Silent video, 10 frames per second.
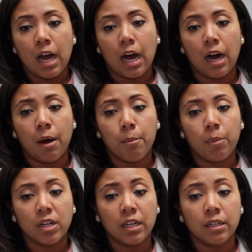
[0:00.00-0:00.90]

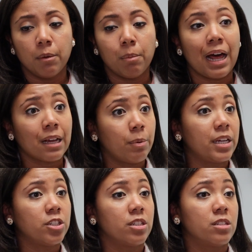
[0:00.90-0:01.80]
But Black
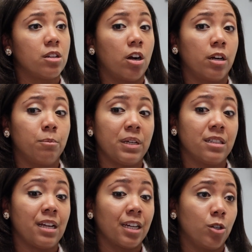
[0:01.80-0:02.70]
patients are
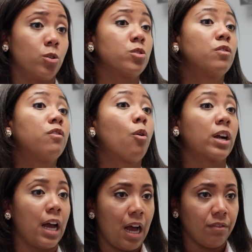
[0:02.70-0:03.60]
being diagnosed
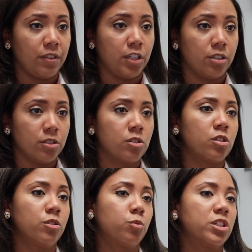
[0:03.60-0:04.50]
4.5 years.
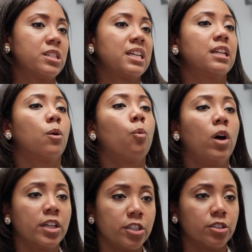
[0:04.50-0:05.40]
So we're seeing a
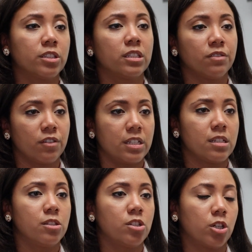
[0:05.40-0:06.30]
1-year
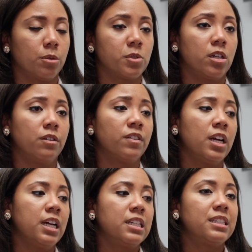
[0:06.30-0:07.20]
difference in terms of
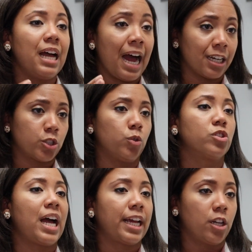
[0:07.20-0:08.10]
actual
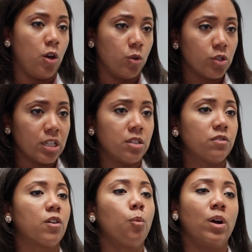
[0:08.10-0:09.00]
diagnosis
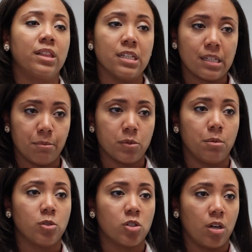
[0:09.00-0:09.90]
from when the
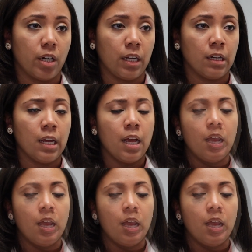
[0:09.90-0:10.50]
symptoms started.